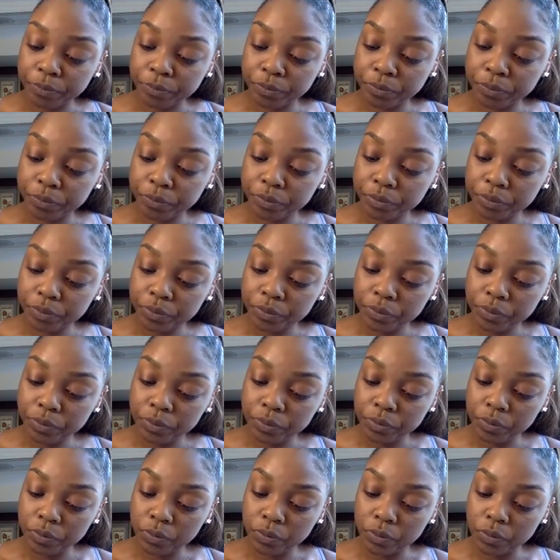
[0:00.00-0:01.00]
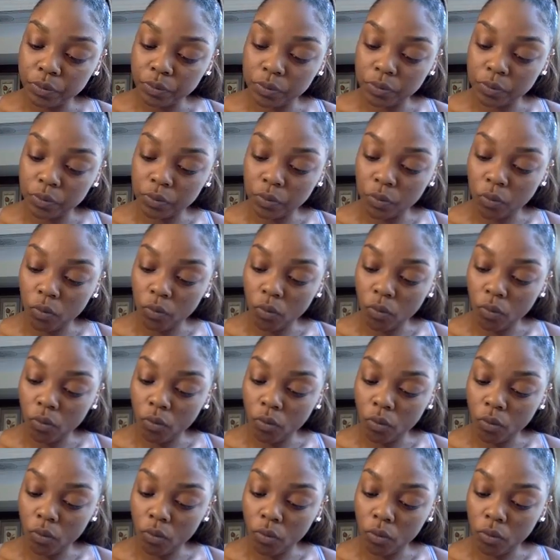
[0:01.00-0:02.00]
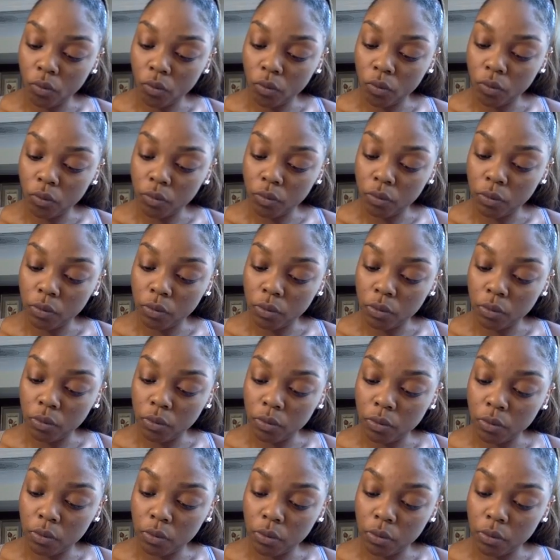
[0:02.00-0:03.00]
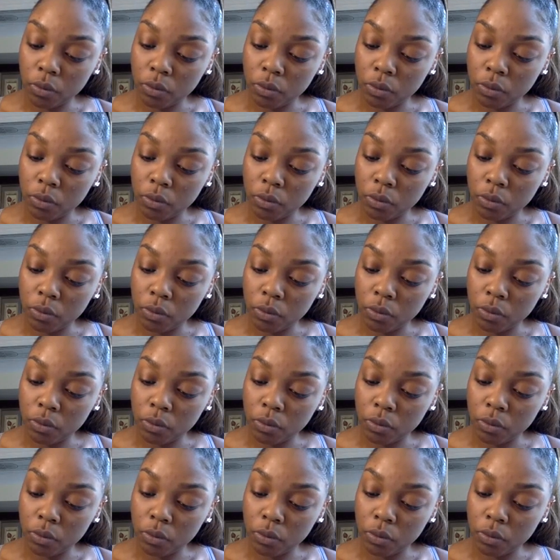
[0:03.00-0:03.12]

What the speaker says: [no speech]